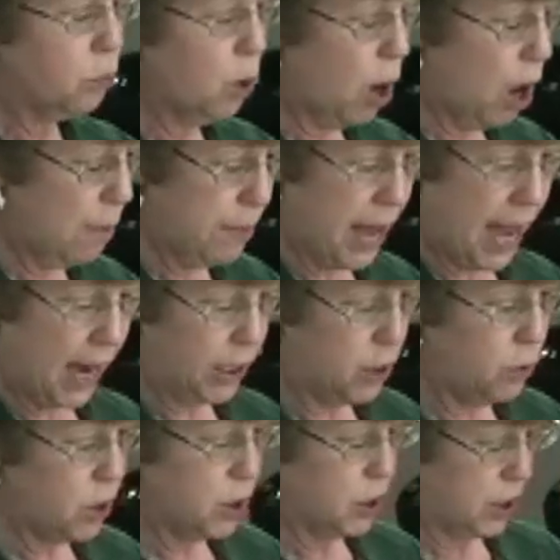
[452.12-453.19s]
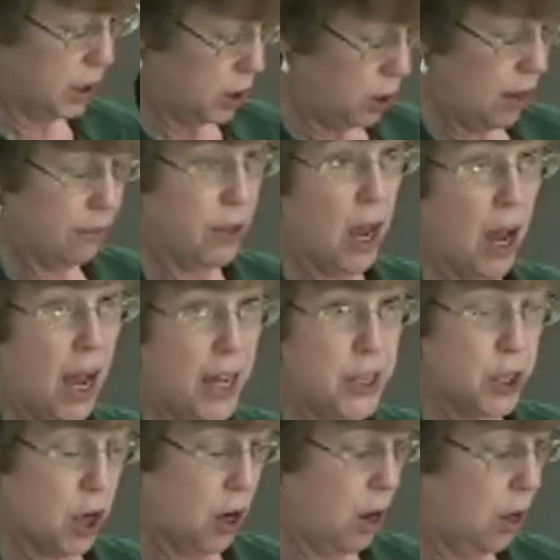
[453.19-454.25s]
raw pack, you just, you have the hot
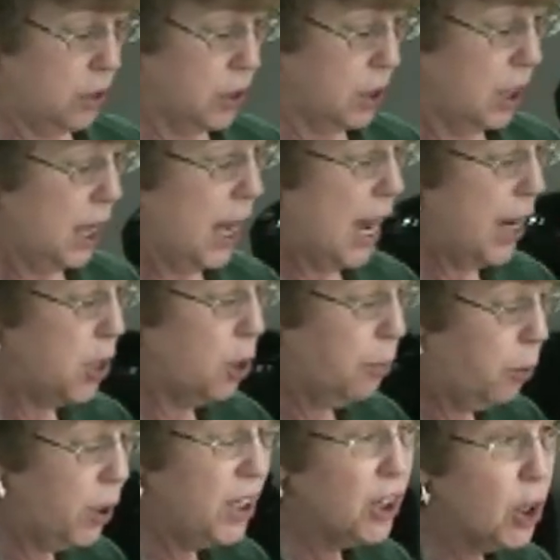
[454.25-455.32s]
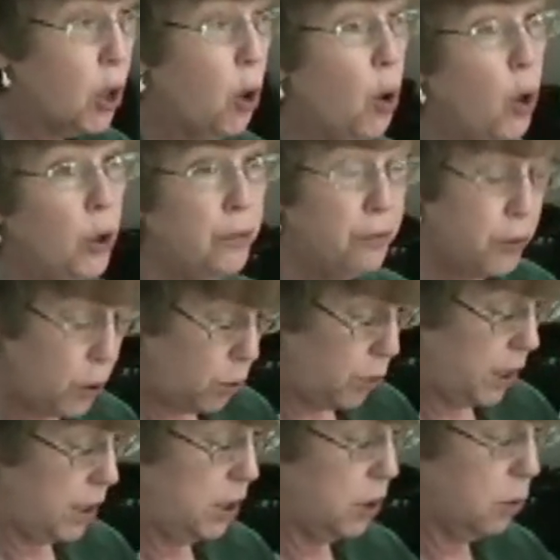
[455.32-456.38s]
jars, and you're putting the cold
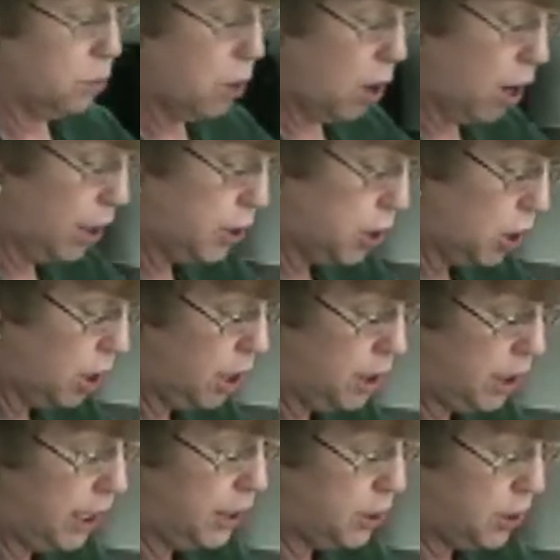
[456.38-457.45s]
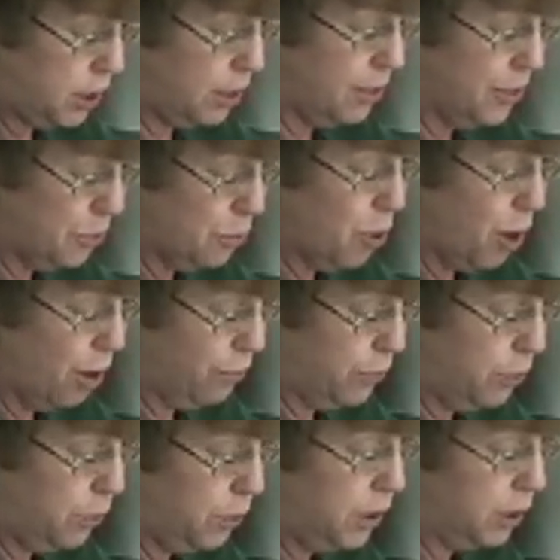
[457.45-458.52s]
food into the raw, uh, into, uh, the raw
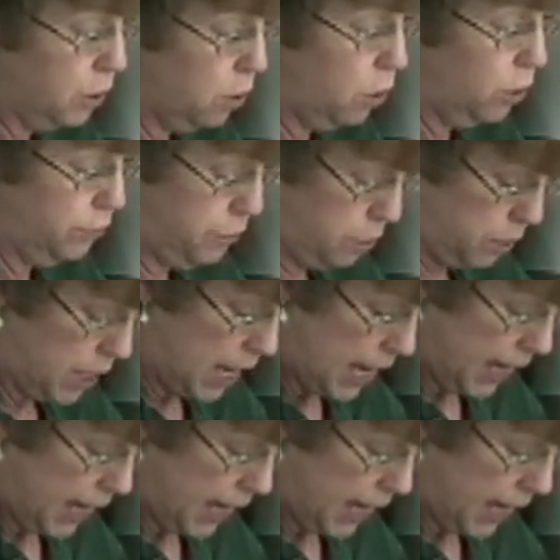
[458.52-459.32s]
food and cold food